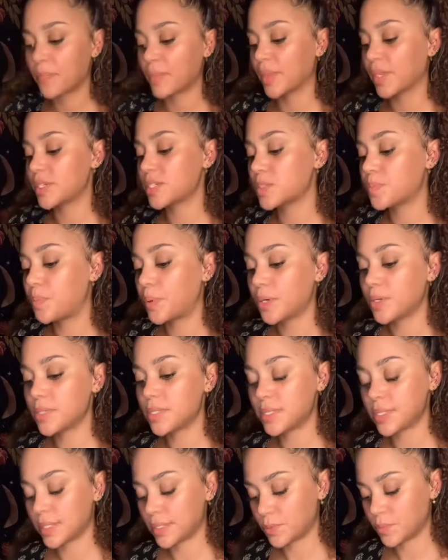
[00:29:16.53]
This
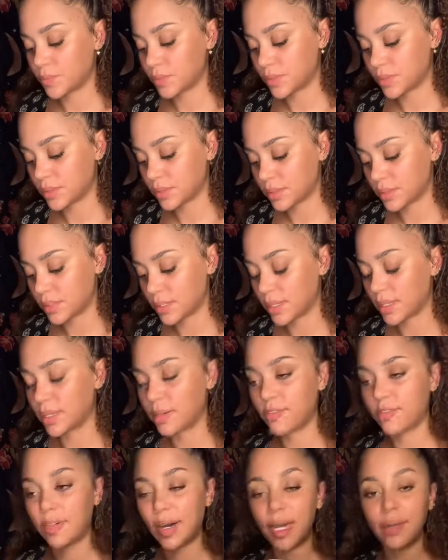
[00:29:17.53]
person,
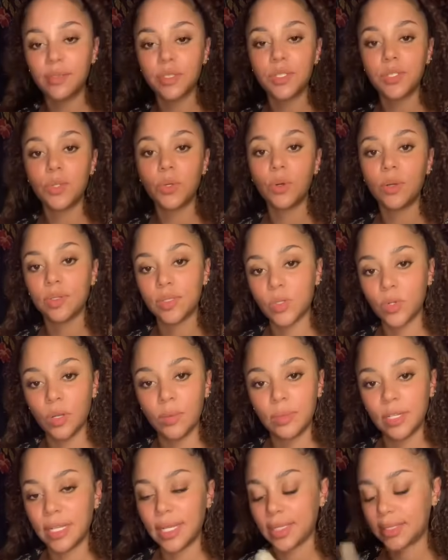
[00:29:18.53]
Five of Swords,
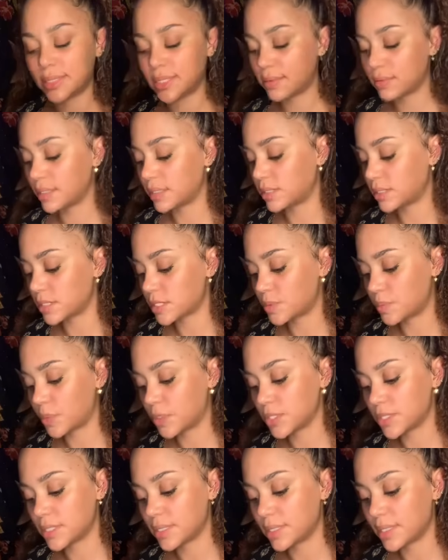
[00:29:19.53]
criminal activity. This
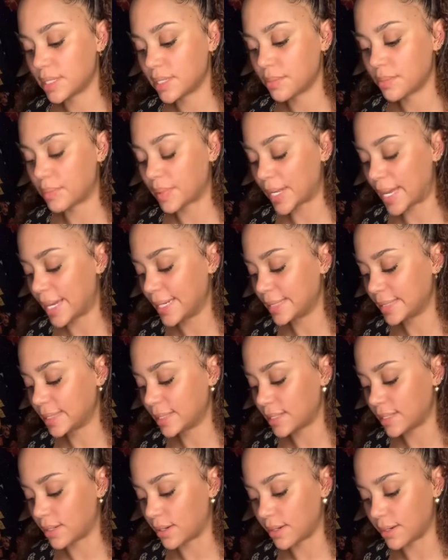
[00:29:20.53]
person did it
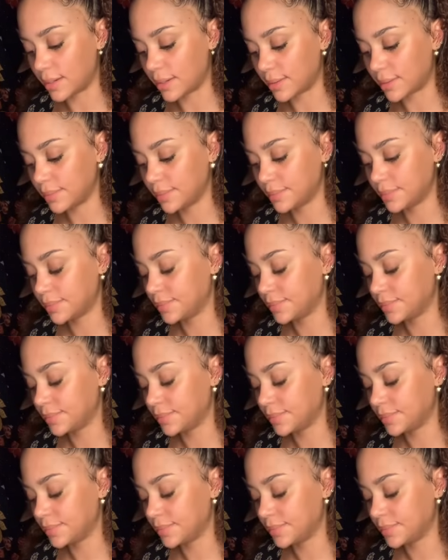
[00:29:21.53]
blindly, y'all.